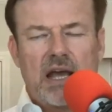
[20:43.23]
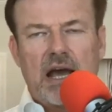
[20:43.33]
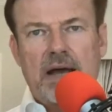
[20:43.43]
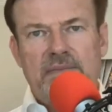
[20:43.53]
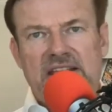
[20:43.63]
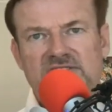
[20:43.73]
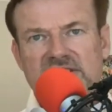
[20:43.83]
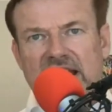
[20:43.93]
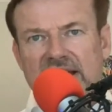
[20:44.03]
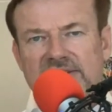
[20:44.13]
Um, it's
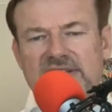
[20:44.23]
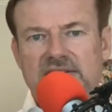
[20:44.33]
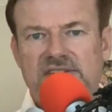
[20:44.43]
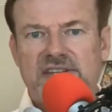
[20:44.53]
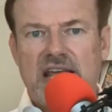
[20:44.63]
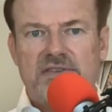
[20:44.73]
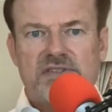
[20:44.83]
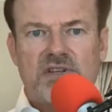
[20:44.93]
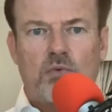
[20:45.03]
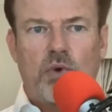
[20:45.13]
yes in the sense
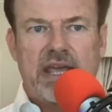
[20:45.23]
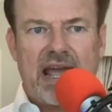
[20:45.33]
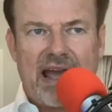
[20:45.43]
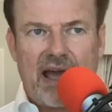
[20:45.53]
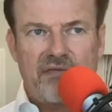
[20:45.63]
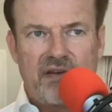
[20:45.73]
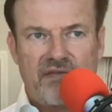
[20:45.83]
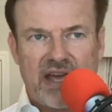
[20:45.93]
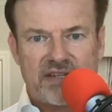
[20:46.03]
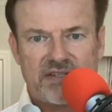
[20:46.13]
that we have
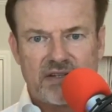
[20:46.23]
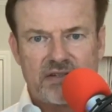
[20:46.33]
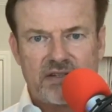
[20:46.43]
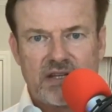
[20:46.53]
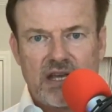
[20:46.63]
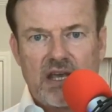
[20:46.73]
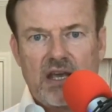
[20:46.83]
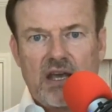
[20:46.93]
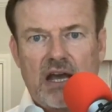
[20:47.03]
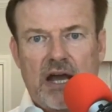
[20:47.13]
investors
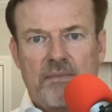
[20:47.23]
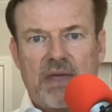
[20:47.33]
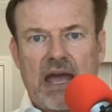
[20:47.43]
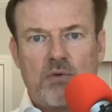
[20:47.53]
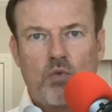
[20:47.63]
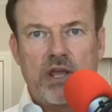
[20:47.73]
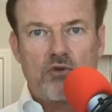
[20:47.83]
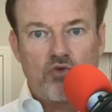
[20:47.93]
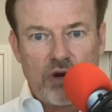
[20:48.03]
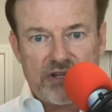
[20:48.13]
um, and we
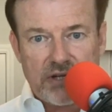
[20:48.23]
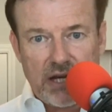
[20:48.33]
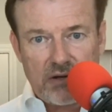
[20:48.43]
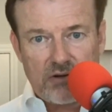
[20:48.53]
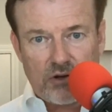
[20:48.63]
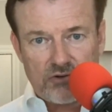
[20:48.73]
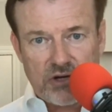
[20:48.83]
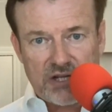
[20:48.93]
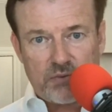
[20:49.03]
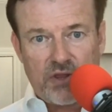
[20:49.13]
originate
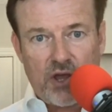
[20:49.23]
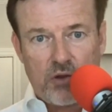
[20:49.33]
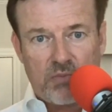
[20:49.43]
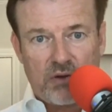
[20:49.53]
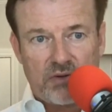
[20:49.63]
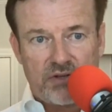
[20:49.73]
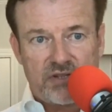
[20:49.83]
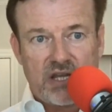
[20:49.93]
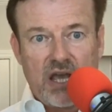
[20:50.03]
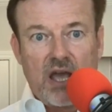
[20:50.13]
contracts with homeowners,
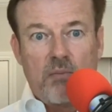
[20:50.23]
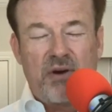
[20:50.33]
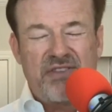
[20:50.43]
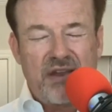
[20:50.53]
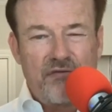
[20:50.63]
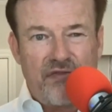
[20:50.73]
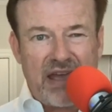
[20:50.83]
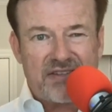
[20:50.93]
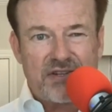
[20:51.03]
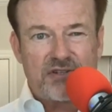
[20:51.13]
but the
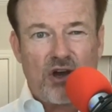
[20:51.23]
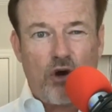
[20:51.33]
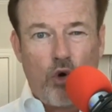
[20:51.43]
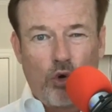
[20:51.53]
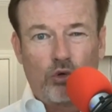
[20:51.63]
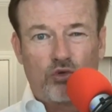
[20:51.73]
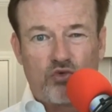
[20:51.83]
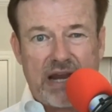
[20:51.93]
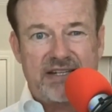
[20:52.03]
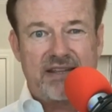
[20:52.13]
investors are
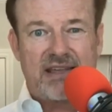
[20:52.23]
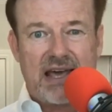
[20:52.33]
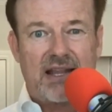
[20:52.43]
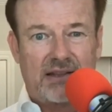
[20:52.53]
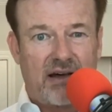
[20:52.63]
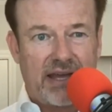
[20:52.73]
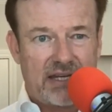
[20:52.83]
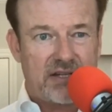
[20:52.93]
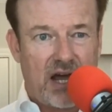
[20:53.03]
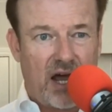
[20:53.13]
already there
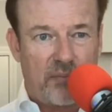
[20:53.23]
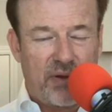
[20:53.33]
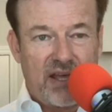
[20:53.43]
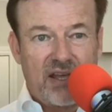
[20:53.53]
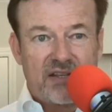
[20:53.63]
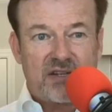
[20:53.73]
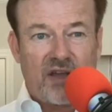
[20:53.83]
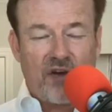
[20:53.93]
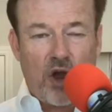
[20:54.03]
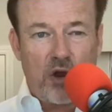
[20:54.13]
lined up. So
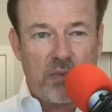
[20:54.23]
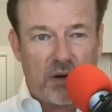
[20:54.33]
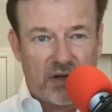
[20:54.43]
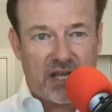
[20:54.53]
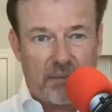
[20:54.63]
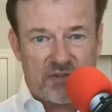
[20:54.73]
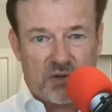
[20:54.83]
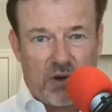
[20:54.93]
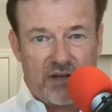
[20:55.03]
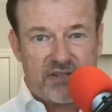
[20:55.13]
if a homeowner comes
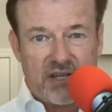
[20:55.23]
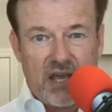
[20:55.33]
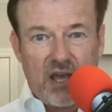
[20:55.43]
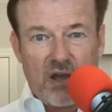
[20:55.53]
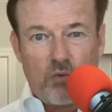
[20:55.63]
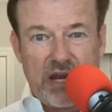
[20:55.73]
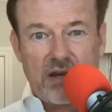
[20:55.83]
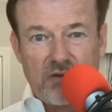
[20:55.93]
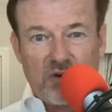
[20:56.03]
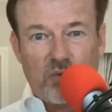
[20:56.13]
to us, we
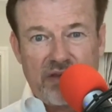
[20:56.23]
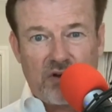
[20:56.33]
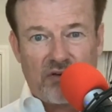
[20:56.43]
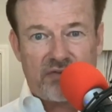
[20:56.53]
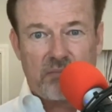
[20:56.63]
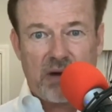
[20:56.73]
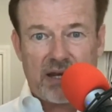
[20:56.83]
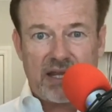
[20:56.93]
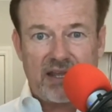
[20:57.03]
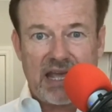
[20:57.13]
know that we've got the
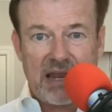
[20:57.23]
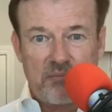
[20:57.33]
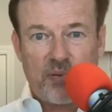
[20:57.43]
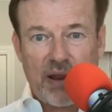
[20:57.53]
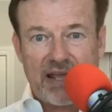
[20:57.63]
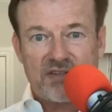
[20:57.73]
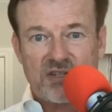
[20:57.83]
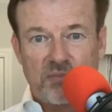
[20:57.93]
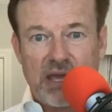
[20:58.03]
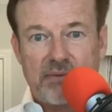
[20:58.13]
money in place to
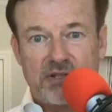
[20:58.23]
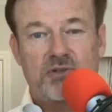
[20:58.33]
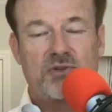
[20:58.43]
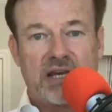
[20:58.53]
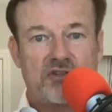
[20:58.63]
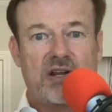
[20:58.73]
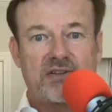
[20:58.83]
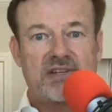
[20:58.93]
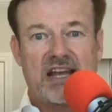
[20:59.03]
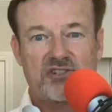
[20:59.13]
be able to do that
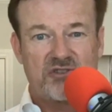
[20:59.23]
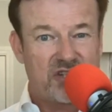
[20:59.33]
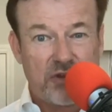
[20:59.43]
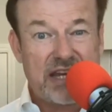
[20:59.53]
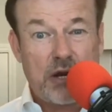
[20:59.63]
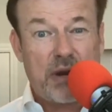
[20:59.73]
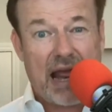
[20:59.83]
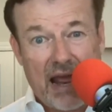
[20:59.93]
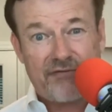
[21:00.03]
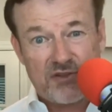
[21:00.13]
transaction. So they don't
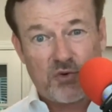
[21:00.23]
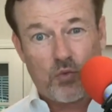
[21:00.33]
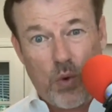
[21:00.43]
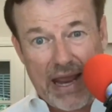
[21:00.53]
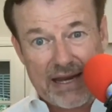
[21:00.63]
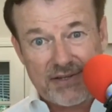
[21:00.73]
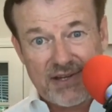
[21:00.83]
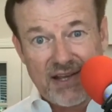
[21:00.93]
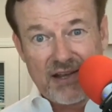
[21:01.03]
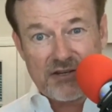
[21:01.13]
have to wait
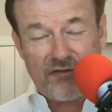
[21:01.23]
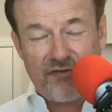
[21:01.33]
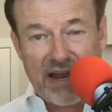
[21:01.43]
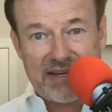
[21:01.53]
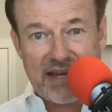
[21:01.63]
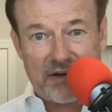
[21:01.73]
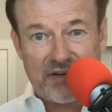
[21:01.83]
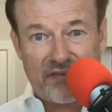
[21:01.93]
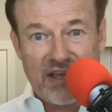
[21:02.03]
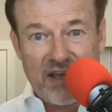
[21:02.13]
to find out
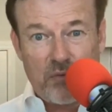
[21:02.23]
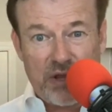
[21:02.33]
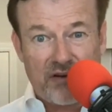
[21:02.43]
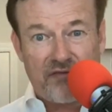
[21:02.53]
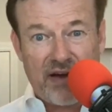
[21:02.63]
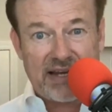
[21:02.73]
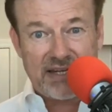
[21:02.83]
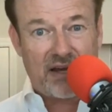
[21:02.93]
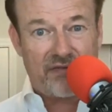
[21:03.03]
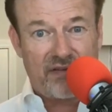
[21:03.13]
if we can find
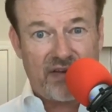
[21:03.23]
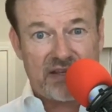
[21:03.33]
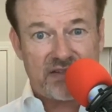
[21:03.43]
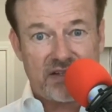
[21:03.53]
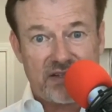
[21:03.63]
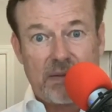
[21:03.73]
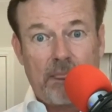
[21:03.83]
enough investors.